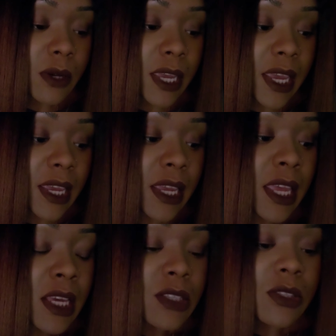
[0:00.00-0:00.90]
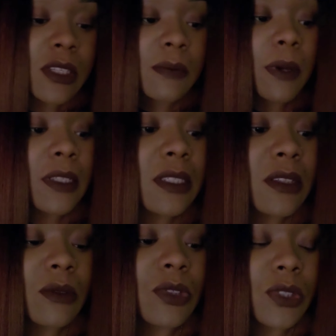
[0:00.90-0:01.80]
Okay. So this
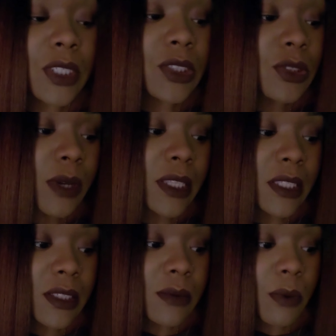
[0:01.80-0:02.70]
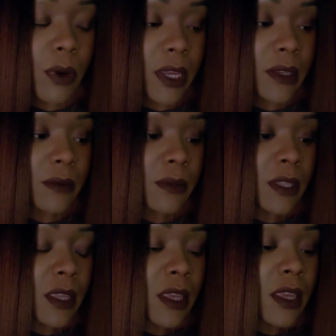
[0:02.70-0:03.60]
person don't trust you at this point.
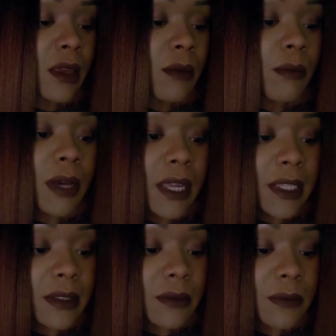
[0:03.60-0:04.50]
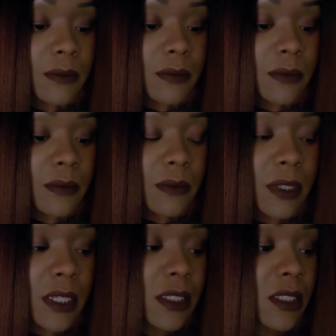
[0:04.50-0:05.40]
But
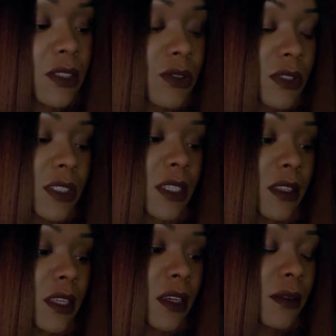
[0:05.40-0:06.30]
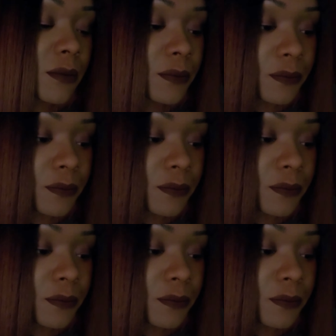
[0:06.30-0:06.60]
here's an interesting thing.